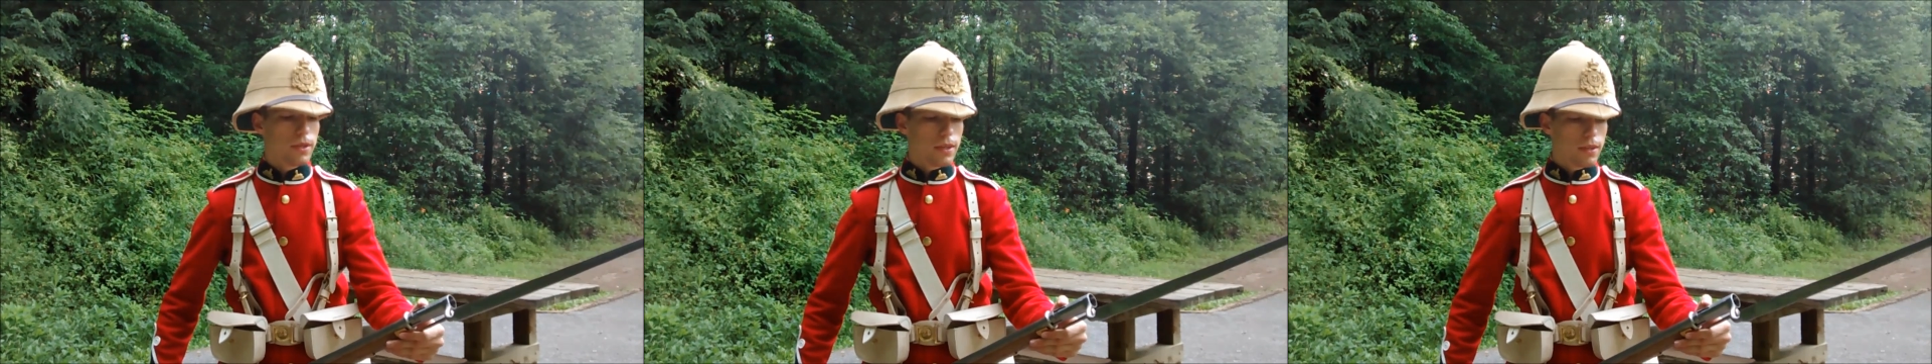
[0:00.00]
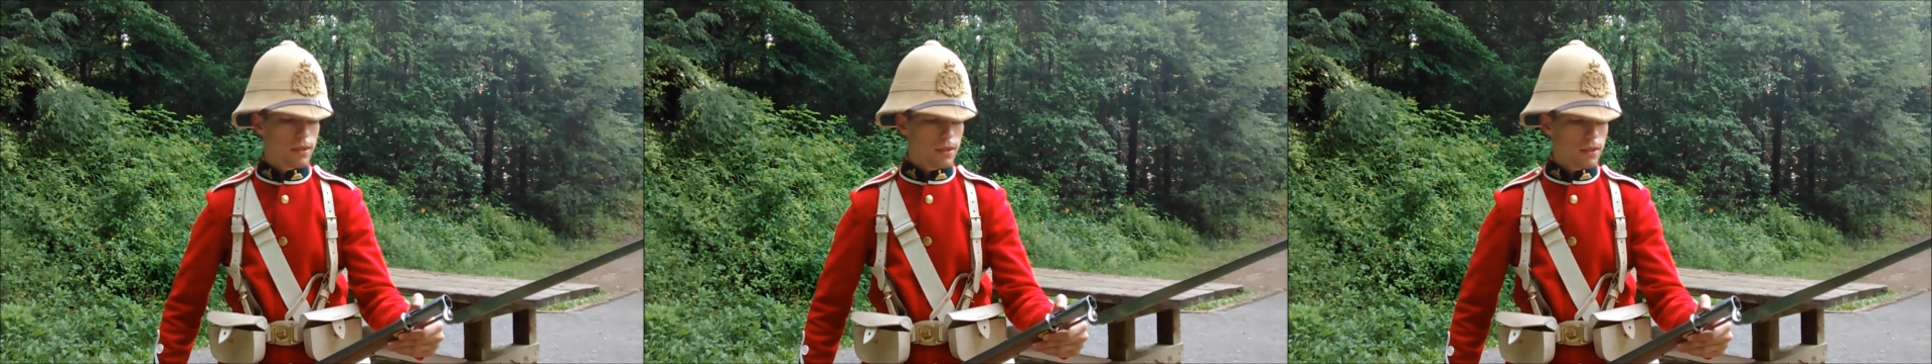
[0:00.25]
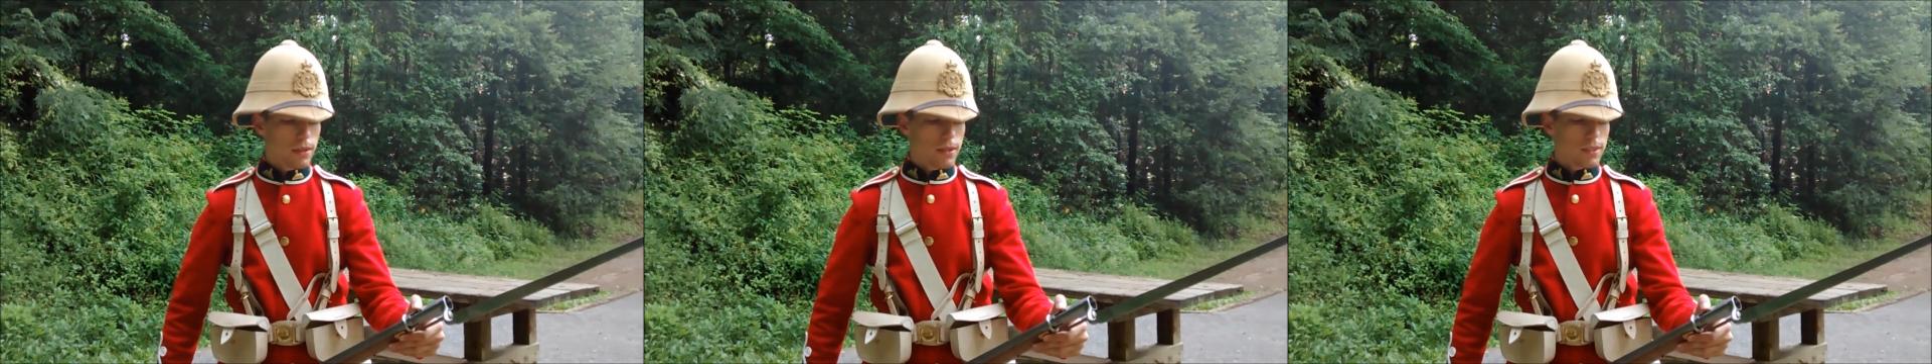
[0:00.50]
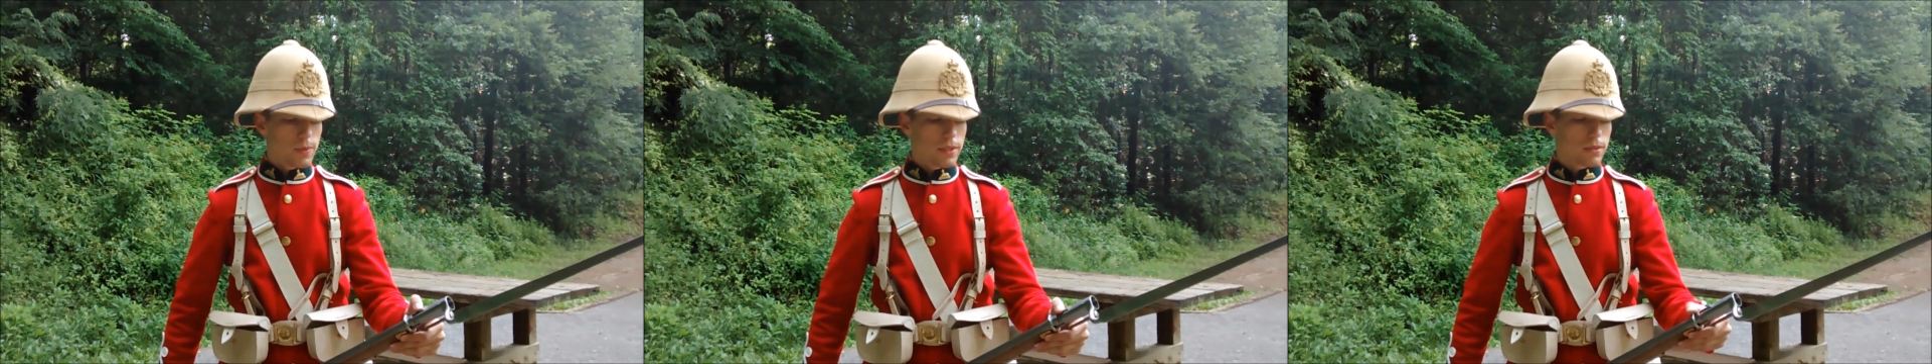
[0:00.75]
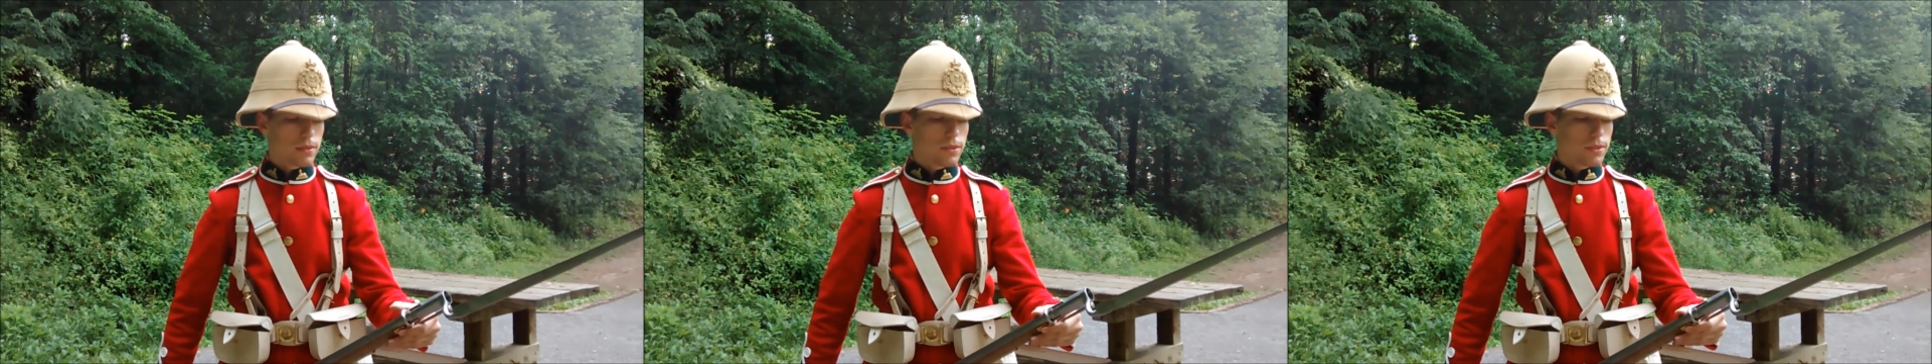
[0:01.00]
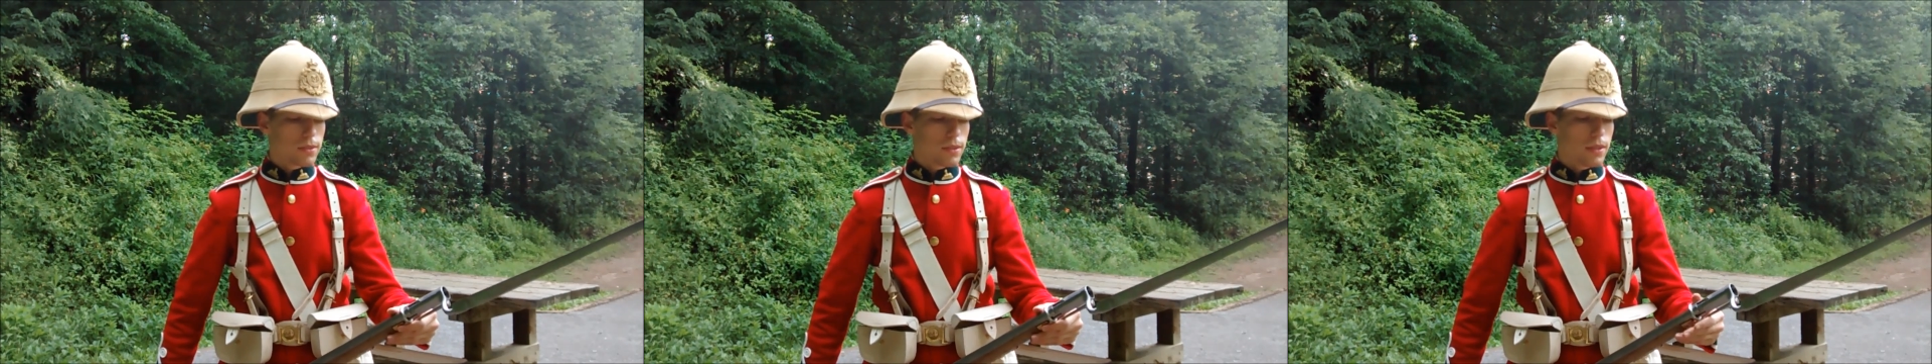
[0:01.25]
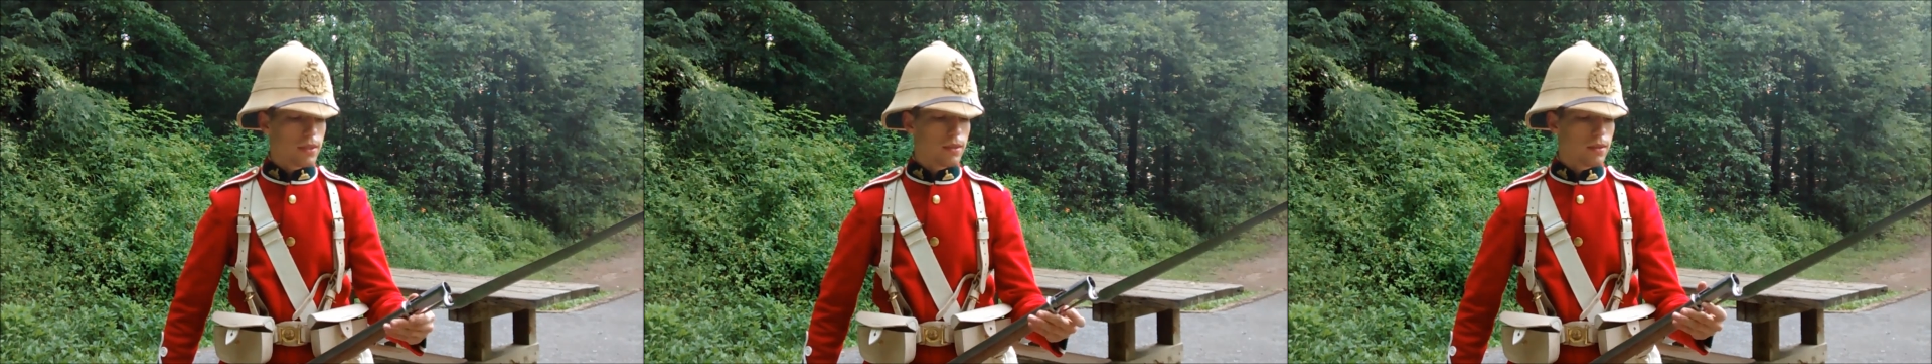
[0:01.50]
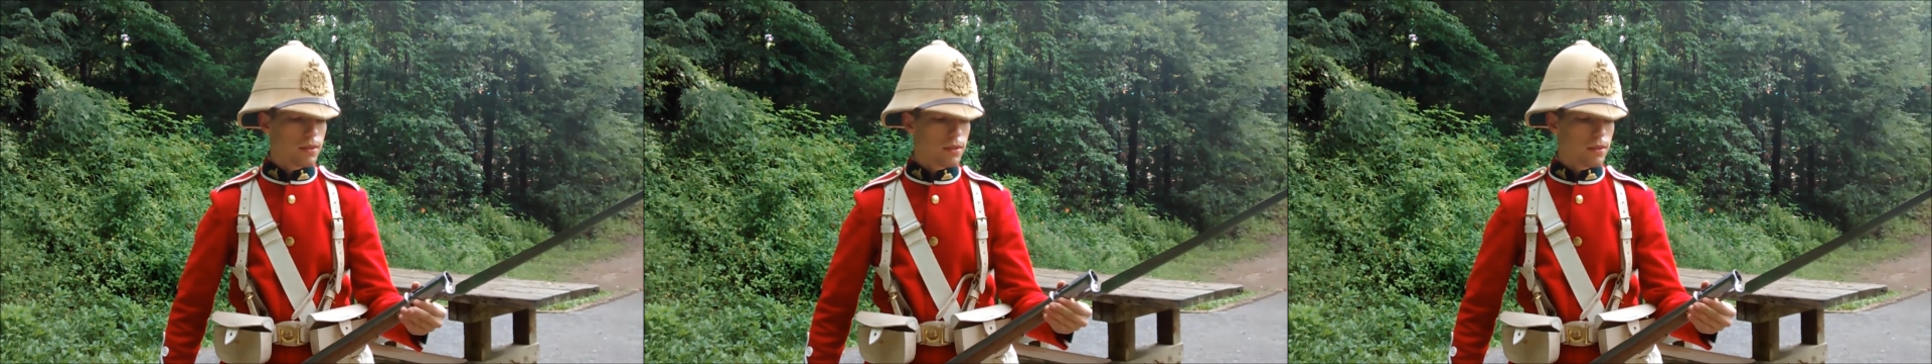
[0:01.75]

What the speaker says: It's basically just a